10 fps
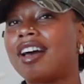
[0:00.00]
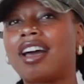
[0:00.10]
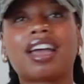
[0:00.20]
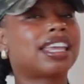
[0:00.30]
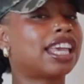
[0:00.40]

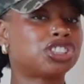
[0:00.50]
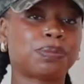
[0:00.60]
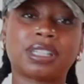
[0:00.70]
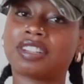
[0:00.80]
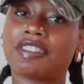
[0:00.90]
I catch
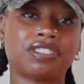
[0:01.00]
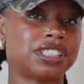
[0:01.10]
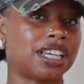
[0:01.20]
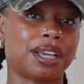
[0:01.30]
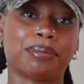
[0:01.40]
myself every
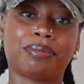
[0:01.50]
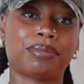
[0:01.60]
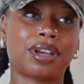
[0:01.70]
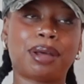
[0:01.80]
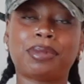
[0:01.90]
time.
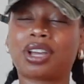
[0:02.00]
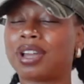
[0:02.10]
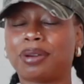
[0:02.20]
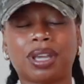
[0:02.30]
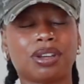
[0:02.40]
I'm like,
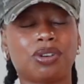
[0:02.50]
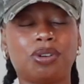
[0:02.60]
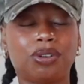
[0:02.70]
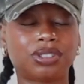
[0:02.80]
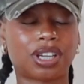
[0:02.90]
okay, wait,
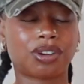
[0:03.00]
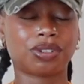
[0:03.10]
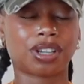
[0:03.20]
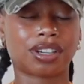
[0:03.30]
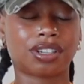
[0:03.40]
hold
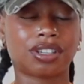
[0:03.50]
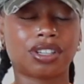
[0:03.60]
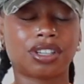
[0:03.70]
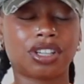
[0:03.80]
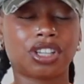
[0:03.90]
on.
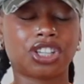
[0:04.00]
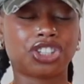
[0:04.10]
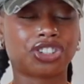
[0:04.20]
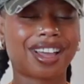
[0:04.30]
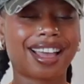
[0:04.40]

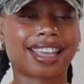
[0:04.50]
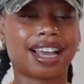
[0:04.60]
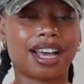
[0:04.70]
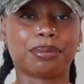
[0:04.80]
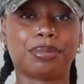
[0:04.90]
You're not
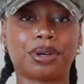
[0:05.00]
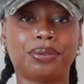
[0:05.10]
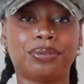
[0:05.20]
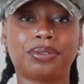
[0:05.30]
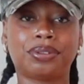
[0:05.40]
God,
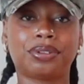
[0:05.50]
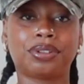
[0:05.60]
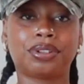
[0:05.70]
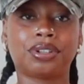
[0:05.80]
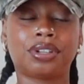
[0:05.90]
bro.
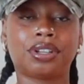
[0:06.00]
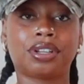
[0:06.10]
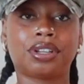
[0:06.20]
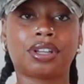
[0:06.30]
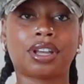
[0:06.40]

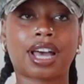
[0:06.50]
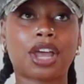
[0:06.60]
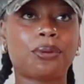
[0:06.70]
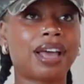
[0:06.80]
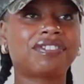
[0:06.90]
I
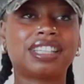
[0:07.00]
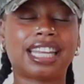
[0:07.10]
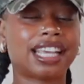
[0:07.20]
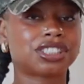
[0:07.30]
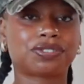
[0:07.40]
don't have to
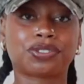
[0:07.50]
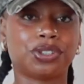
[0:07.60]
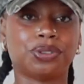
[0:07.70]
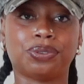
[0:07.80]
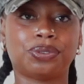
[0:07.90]
dance for
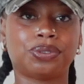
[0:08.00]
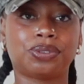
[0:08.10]
you.